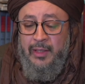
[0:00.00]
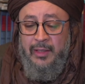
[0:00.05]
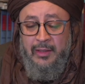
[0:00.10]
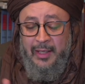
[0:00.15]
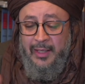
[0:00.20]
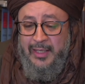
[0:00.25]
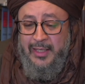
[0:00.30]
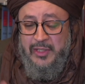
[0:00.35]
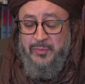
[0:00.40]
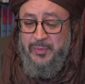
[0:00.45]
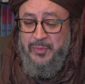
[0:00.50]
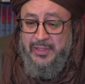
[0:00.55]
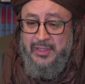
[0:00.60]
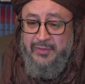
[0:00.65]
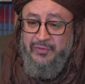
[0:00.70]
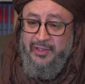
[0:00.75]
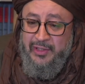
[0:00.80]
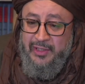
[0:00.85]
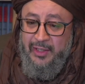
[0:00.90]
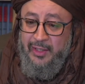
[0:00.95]
like a
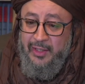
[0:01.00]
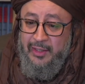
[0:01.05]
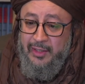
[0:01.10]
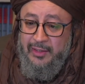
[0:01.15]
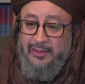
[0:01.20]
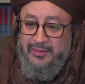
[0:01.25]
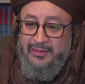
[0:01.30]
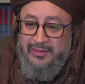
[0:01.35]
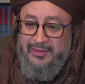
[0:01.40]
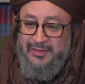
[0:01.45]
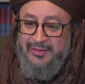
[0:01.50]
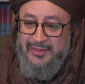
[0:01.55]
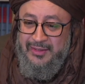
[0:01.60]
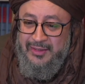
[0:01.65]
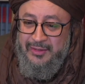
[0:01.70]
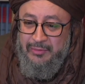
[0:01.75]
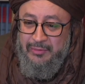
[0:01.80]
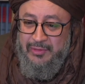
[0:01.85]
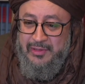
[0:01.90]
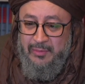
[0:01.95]
specific color?
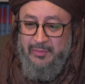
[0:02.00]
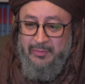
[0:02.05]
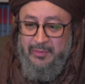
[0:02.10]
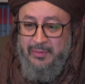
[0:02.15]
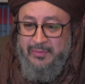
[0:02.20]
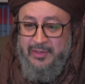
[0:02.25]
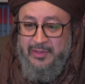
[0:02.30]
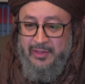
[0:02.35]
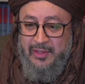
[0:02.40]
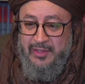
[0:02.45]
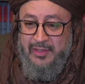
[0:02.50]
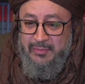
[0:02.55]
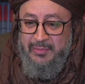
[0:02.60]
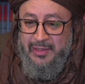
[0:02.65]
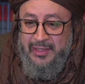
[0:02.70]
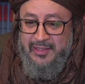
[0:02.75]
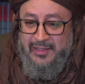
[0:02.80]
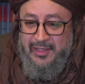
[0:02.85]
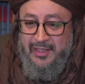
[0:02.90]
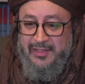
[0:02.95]
Well, sometimes it doesn't
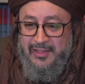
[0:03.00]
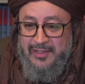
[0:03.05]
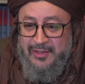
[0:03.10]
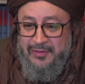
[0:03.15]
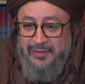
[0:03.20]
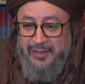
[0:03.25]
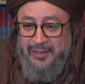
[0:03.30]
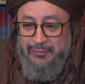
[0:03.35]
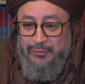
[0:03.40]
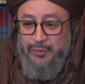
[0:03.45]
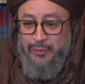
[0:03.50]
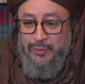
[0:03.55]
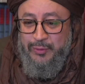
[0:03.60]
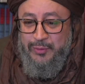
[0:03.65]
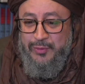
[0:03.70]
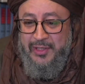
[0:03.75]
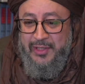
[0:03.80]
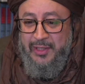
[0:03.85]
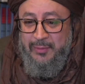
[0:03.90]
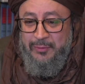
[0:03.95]
make sense. Like if you go
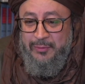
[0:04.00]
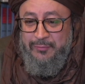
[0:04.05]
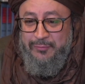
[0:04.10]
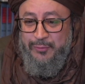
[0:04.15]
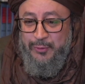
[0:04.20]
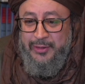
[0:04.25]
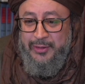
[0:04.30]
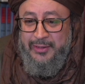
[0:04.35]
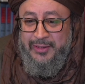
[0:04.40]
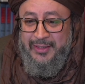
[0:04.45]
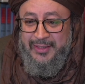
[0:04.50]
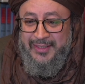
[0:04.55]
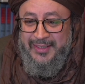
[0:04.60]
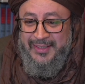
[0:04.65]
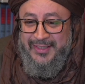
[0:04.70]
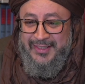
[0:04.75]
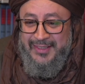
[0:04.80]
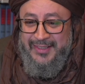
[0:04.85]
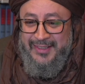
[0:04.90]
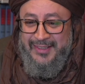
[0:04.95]
to Sigmund Freud,
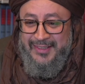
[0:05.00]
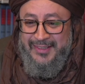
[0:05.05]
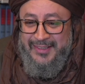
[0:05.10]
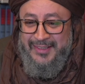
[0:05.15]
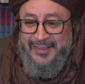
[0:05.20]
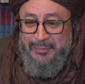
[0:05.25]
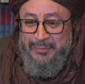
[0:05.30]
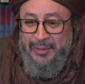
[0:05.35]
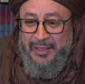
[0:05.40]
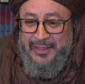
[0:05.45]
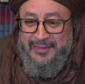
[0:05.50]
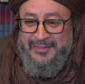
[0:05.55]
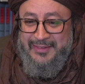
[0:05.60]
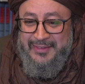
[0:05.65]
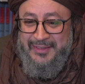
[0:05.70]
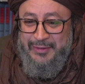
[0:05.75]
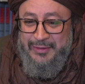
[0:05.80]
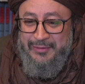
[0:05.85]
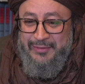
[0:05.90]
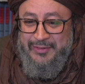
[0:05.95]
he might
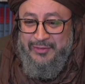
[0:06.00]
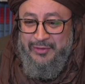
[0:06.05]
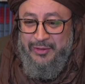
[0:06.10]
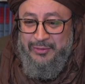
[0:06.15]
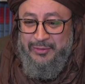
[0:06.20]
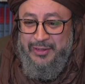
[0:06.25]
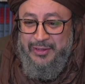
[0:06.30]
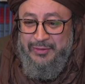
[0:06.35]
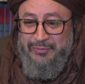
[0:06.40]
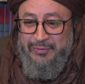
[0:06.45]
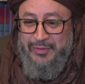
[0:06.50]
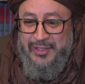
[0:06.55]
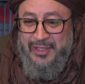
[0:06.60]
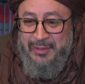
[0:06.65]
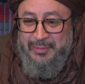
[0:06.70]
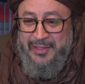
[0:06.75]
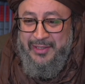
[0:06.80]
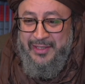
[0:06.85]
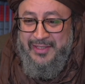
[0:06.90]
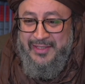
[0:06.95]
try to give you
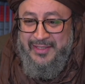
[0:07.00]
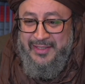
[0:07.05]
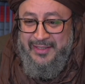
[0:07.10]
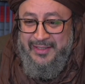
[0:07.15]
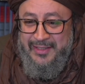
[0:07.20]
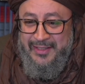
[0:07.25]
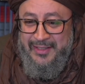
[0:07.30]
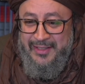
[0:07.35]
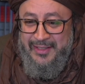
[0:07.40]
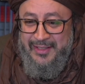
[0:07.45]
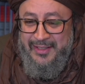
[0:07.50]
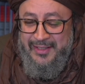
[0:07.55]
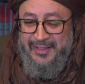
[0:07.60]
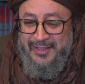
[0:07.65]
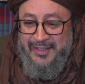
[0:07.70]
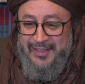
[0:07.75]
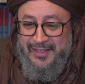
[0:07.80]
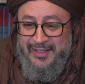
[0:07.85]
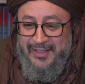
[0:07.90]
some crazy